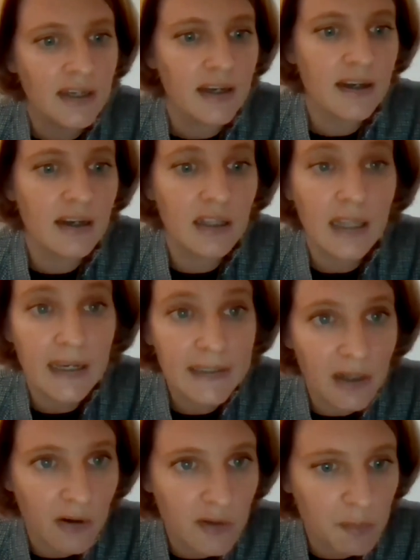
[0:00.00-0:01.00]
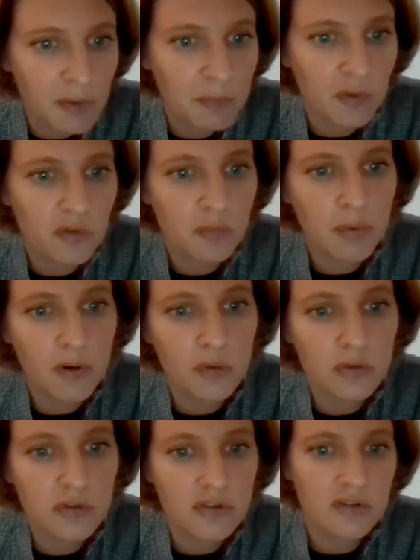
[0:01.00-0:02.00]
Like other people's
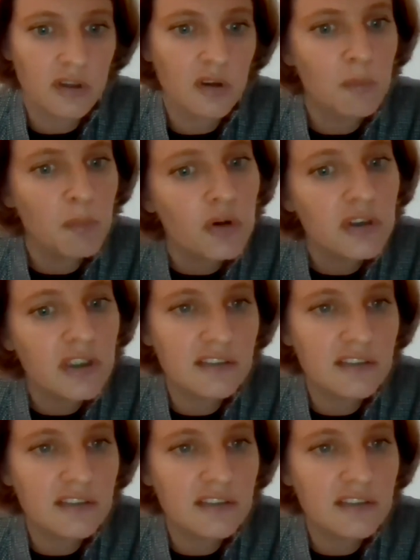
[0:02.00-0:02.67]
posts. The more